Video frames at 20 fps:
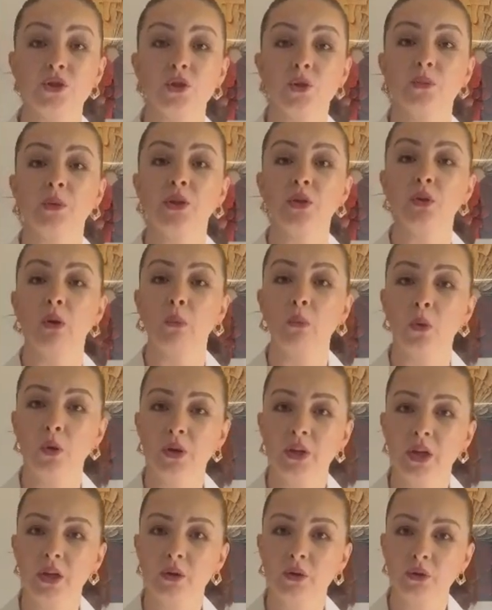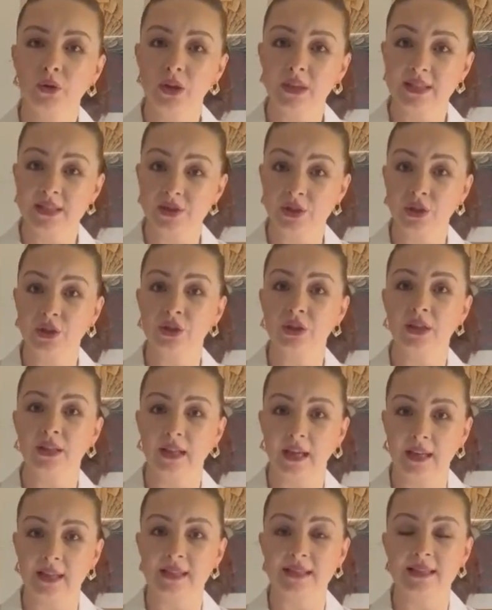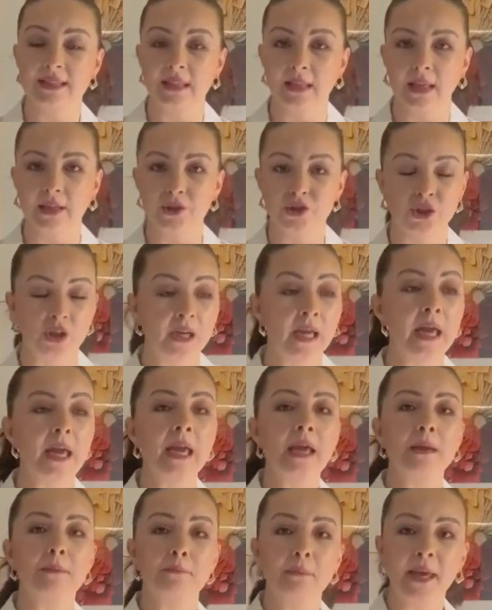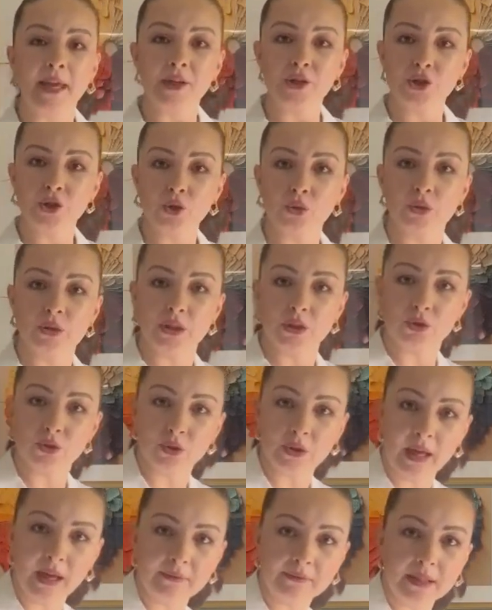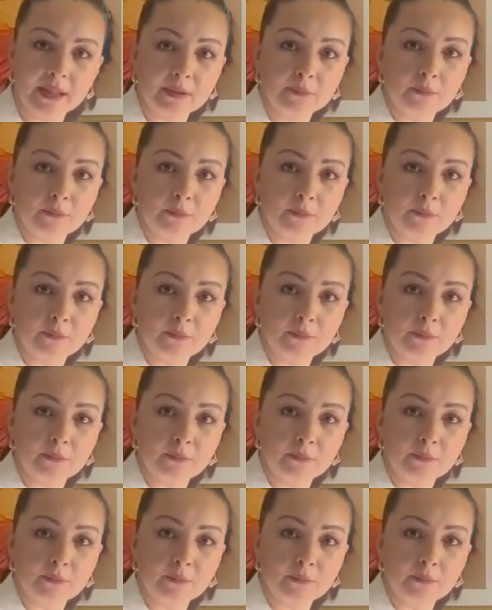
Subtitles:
So when you're working on your external color selection, make sure that you have that